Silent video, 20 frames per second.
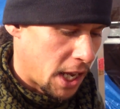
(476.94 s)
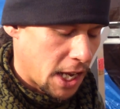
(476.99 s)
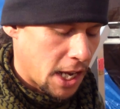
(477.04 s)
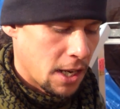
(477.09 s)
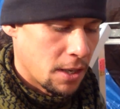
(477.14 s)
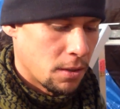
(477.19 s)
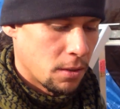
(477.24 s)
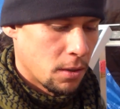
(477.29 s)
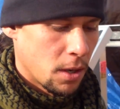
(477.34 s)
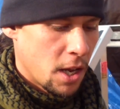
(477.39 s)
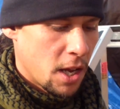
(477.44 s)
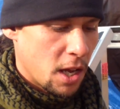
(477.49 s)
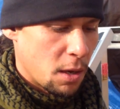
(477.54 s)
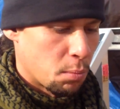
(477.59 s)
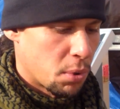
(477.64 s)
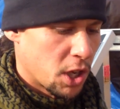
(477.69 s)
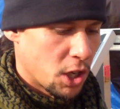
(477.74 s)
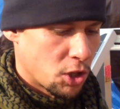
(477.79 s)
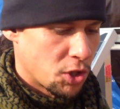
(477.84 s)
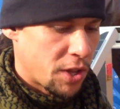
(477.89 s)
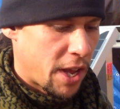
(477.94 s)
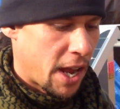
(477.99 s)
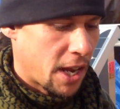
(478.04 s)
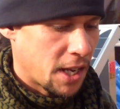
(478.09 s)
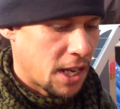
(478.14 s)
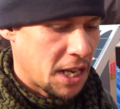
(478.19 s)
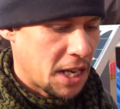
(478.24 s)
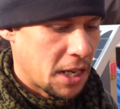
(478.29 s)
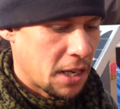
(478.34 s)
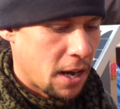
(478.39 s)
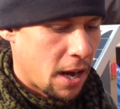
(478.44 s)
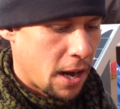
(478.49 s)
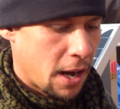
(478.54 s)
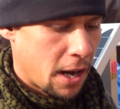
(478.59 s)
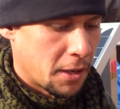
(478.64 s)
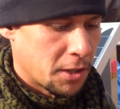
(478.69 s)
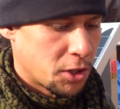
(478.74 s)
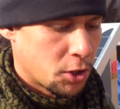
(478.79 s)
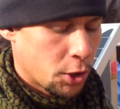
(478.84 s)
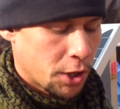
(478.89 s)
heat, impinge that heat
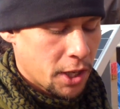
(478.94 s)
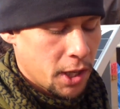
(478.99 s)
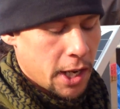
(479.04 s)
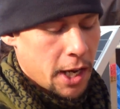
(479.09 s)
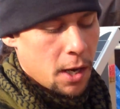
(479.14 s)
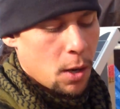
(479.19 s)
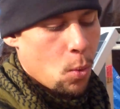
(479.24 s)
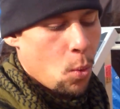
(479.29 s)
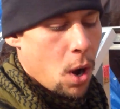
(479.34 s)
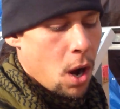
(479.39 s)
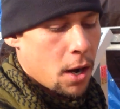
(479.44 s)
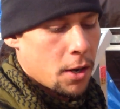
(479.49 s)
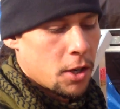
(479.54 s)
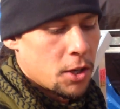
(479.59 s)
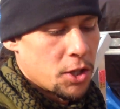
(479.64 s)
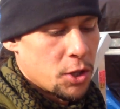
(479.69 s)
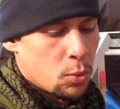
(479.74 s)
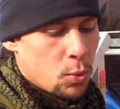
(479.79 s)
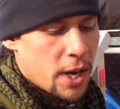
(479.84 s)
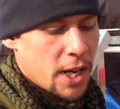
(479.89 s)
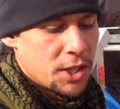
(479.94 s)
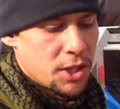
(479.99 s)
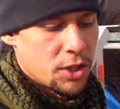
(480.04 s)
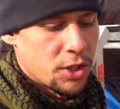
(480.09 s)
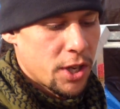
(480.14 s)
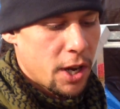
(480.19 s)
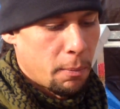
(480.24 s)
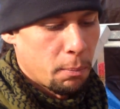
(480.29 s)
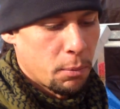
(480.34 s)
on circulating water to raise the